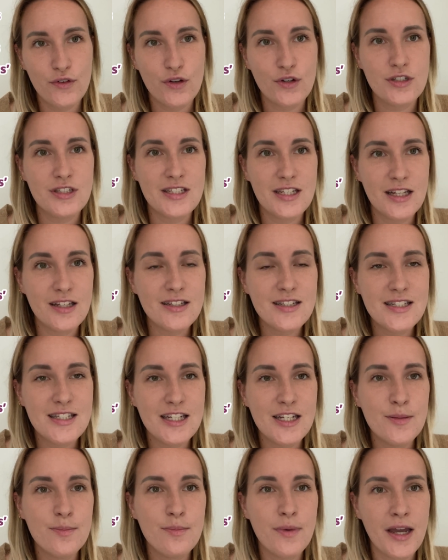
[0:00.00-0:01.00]
your sales
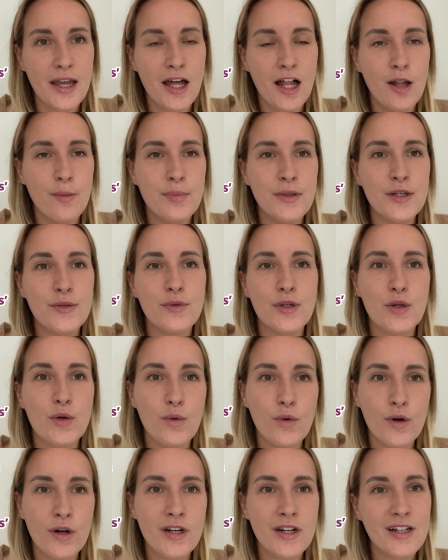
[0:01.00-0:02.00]
team by helping
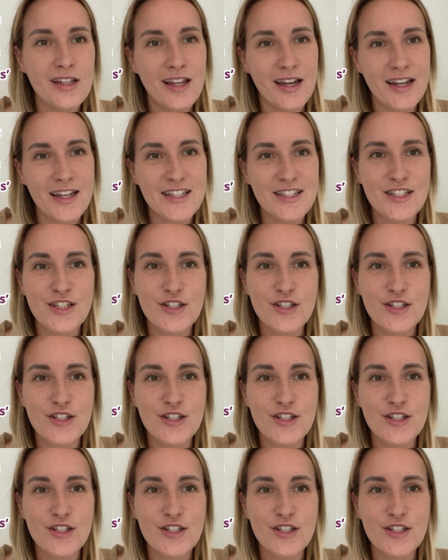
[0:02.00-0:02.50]
record clients'